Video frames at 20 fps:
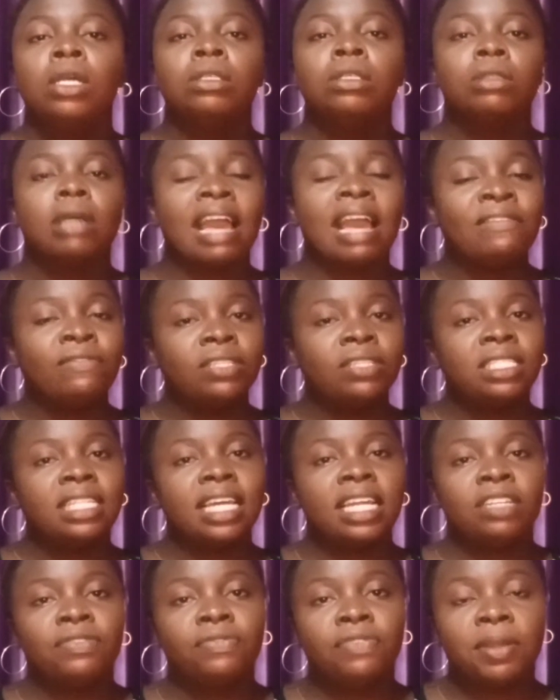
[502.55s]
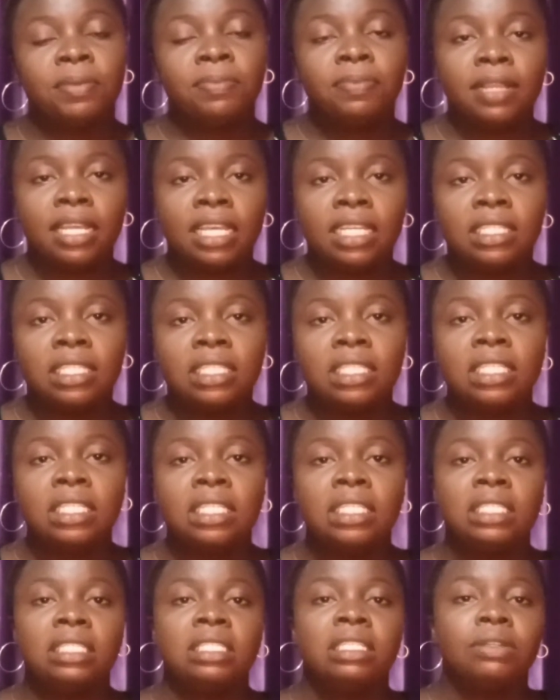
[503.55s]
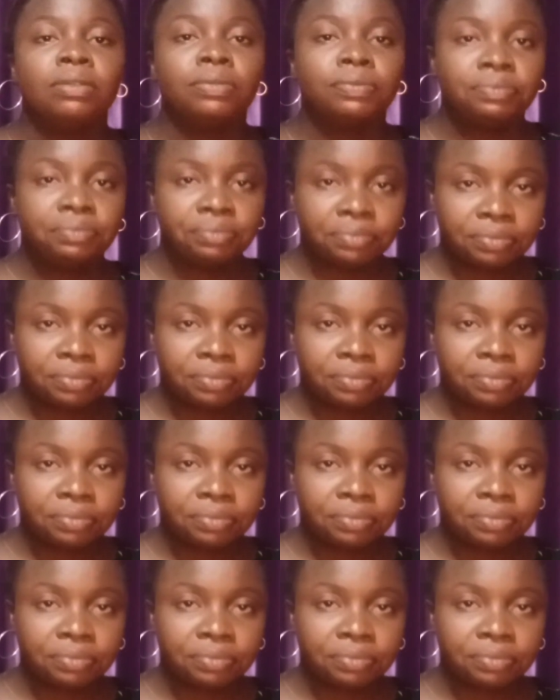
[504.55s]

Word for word: So I visited different places still.